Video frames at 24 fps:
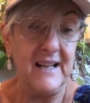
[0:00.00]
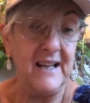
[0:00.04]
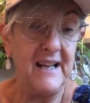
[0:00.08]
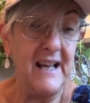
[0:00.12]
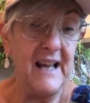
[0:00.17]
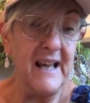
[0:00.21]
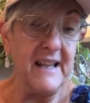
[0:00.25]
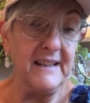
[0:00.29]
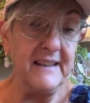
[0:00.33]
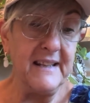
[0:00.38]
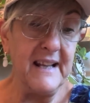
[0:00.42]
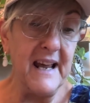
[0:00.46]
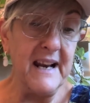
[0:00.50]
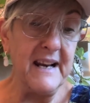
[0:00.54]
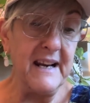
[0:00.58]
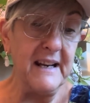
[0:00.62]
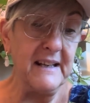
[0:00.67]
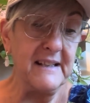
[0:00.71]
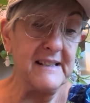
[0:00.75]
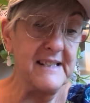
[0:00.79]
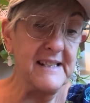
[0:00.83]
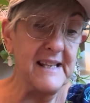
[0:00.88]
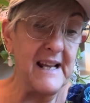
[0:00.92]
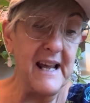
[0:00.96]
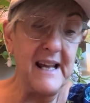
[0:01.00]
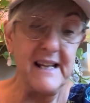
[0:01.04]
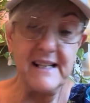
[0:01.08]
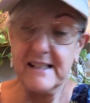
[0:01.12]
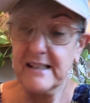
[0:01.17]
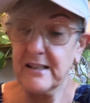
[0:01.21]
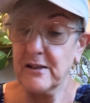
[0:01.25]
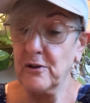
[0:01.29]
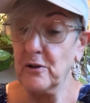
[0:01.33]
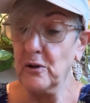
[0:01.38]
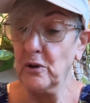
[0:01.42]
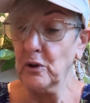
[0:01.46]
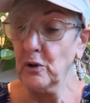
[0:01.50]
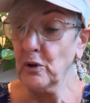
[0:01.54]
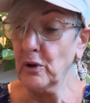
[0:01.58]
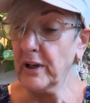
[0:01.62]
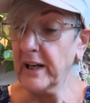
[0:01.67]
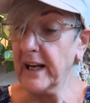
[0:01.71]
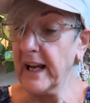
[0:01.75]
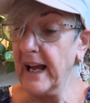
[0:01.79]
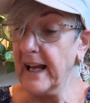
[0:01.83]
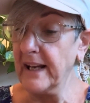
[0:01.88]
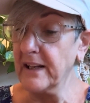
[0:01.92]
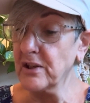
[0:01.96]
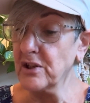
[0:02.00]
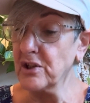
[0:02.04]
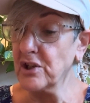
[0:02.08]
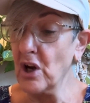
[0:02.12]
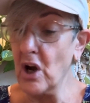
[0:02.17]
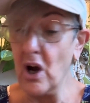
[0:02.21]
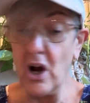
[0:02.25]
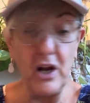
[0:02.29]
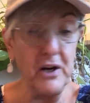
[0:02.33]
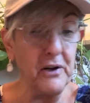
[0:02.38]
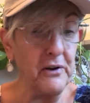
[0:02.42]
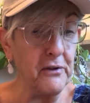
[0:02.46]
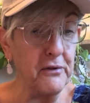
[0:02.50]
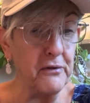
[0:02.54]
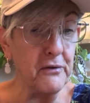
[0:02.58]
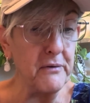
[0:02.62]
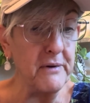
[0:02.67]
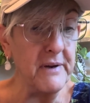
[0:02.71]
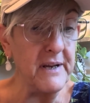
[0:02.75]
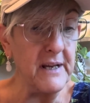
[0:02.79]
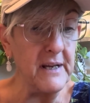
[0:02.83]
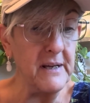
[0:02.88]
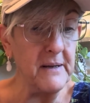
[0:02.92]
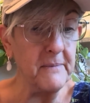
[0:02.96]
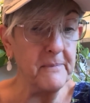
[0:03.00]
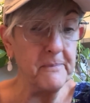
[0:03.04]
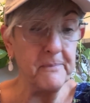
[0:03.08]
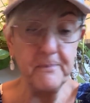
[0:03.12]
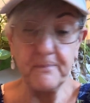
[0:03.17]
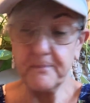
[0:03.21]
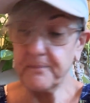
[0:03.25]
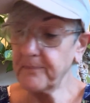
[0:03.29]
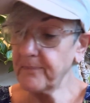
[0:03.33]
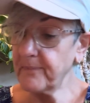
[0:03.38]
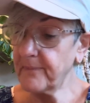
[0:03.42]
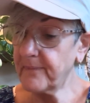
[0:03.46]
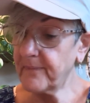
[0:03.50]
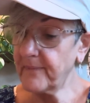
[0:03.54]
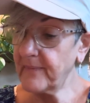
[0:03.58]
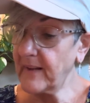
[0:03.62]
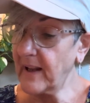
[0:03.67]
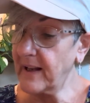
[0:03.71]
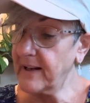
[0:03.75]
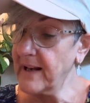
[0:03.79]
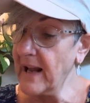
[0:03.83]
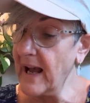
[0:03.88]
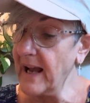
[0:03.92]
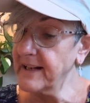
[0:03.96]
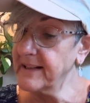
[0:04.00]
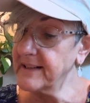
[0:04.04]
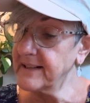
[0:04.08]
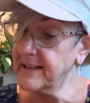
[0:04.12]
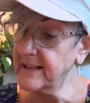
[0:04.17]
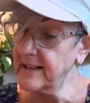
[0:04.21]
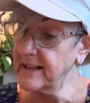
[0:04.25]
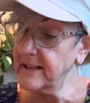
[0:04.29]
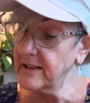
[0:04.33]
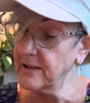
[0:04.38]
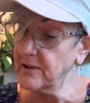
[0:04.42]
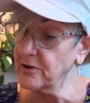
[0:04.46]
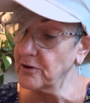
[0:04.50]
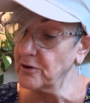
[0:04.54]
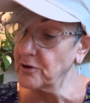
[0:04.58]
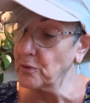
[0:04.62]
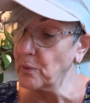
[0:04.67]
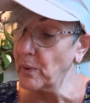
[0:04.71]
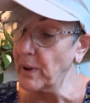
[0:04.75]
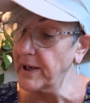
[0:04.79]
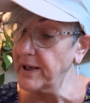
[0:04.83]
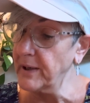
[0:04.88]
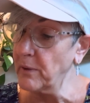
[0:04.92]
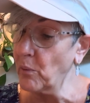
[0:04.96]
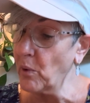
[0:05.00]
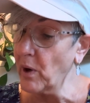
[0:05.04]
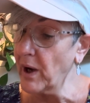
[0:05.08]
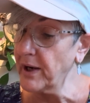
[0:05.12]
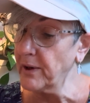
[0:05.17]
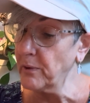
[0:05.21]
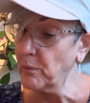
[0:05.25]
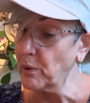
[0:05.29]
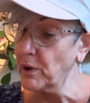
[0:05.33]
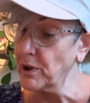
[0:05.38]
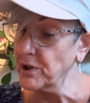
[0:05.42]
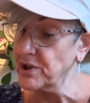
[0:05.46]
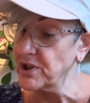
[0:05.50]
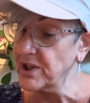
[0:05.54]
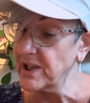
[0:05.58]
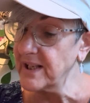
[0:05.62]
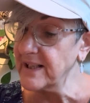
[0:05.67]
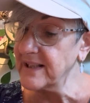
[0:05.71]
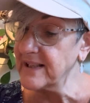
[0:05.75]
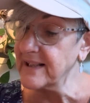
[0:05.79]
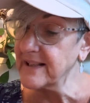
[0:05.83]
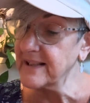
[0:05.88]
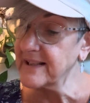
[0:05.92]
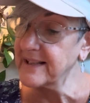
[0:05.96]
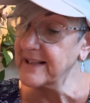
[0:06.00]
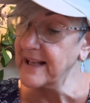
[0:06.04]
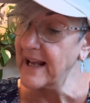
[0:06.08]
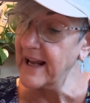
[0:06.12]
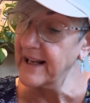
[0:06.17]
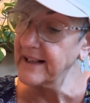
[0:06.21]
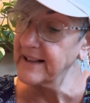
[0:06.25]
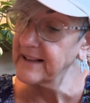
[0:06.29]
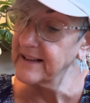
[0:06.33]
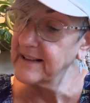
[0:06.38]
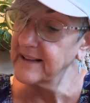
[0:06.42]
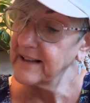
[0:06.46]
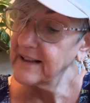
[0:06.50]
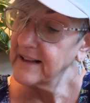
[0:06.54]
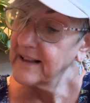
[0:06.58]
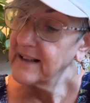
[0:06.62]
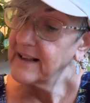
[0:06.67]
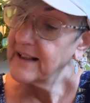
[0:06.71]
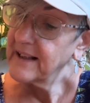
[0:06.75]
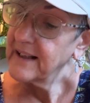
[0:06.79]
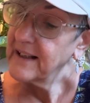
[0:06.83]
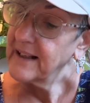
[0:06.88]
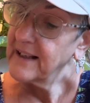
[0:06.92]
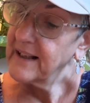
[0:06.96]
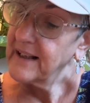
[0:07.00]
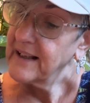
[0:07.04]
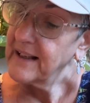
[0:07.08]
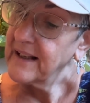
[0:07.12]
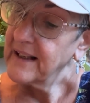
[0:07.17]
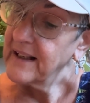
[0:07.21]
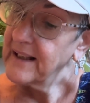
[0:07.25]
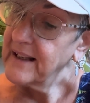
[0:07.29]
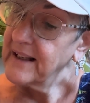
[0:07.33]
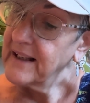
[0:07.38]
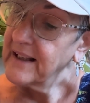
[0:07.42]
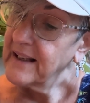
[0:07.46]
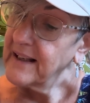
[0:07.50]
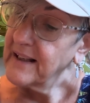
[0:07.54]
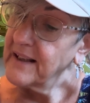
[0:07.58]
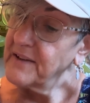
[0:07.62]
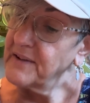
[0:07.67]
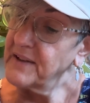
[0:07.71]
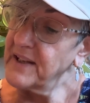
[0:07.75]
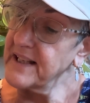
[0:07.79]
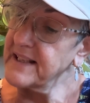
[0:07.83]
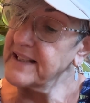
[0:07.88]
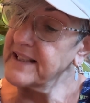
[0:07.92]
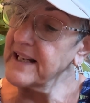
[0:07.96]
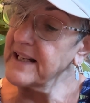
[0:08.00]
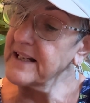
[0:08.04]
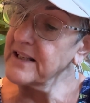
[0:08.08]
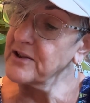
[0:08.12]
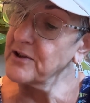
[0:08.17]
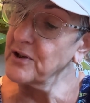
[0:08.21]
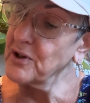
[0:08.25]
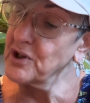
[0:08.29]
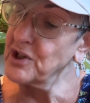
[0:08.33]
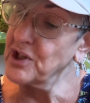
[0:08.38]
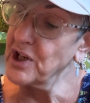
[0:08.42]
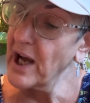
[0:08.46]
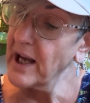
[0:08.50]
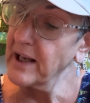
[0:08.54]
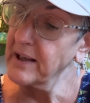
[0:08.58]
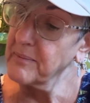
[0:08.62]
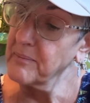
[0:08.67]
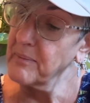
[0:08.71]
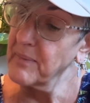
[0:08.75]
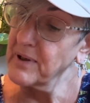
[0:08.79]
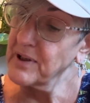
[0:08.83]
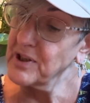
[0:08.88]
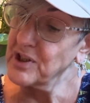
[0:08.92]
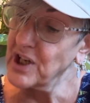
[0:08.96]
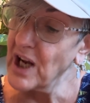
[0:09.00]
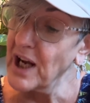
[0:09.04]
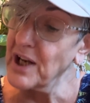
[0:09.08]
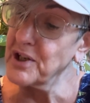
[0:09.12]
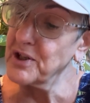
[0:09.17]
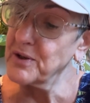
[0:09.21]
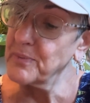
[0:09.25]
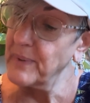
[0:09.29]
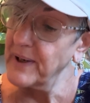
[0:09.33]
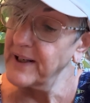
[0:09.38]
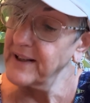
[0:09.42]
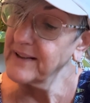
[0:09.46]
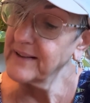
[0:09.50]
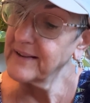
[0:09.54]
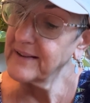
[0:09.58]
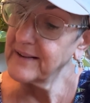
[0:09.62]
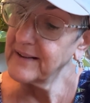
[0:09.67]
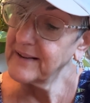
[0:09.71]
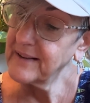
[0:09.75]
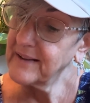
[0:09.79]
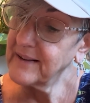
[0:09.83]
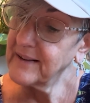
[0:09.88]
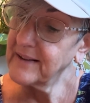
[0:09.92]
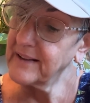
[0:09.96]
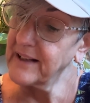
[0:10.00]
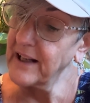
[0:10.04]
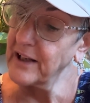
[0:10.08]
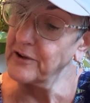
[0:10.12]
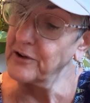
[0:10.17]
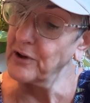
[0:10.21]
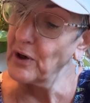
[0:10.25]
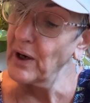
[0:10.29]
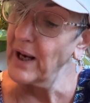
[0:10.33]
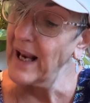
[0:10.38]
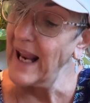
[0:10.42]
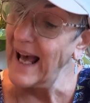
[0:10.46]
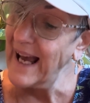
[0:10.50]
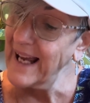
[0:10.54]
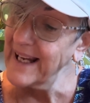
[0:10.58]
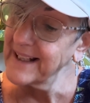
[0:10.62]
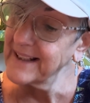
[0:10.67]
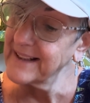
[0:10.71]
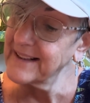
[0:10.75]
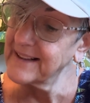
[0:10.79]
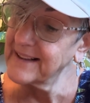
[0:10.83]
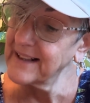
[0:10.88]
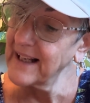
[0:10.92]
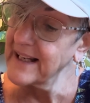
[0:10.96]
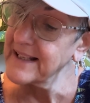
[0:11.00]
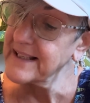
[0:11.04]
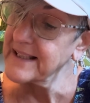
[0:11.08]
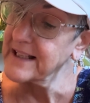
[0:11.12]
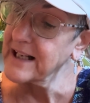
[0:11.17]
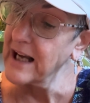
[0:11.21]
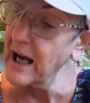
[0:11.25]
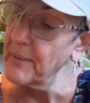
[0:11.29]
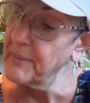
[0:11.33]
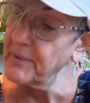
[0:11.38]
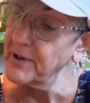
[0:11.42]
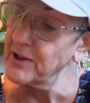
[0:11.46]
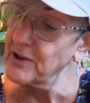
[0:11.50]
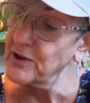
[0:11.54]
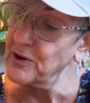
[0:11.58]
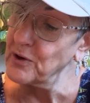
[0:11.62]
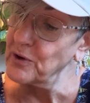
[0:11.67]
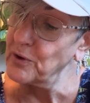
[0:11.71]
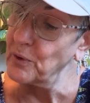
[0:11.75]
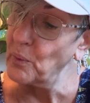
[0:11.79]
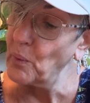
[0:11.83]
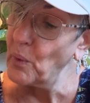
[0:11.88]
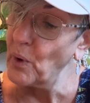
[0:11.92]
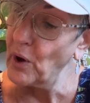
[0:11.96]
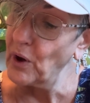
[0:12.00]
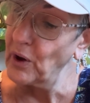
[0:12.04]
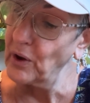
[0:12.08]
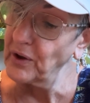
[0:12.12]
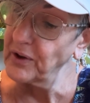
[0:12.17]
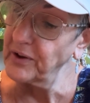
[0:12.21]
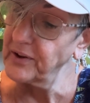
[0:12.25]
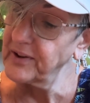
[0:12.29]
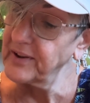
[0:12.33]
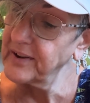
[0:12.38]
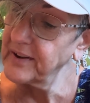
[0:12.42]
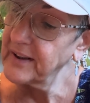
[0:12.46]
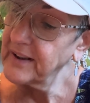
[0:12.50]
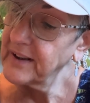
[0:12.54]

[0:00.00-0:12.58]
And then it says to look at John 3:19 to 21, where Jesus said, "This is the judgment, that the light has come into the world,